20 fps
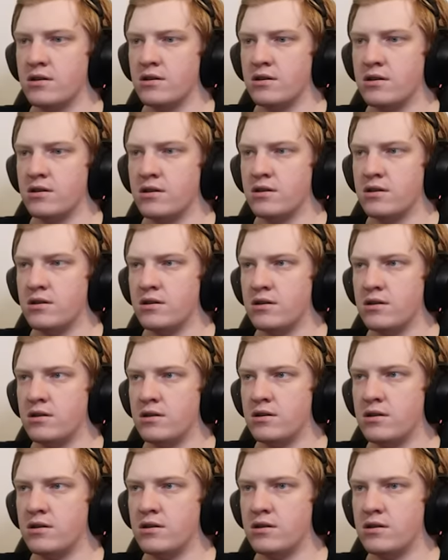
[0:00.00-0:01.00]

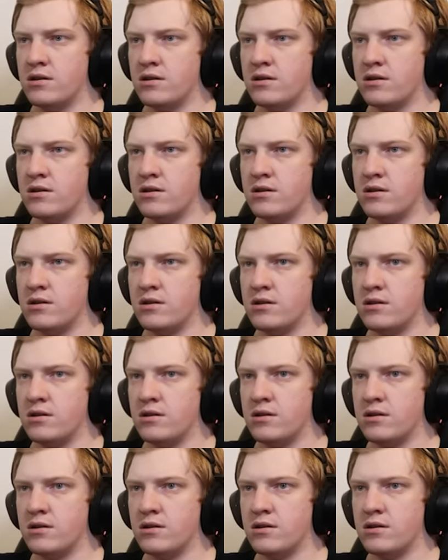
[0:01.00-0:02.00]

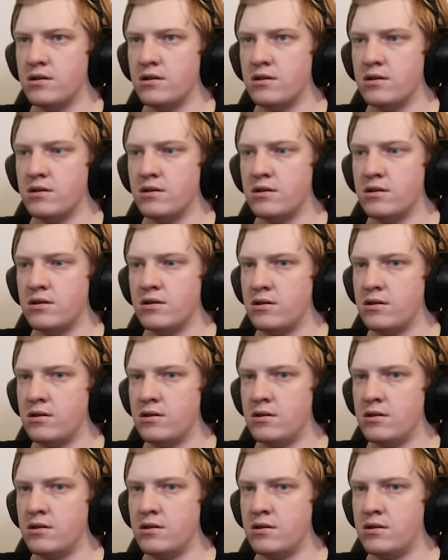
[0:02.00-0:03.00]

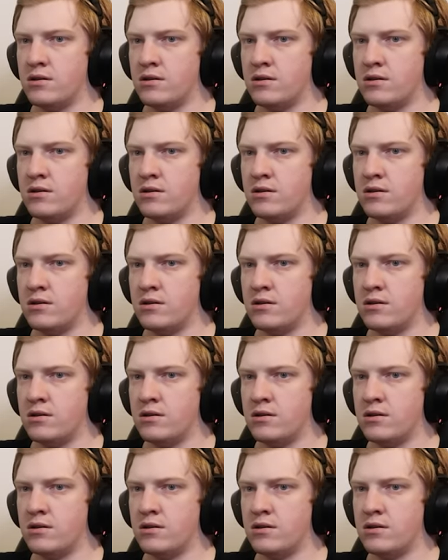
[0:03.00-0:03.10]
Nothing is said.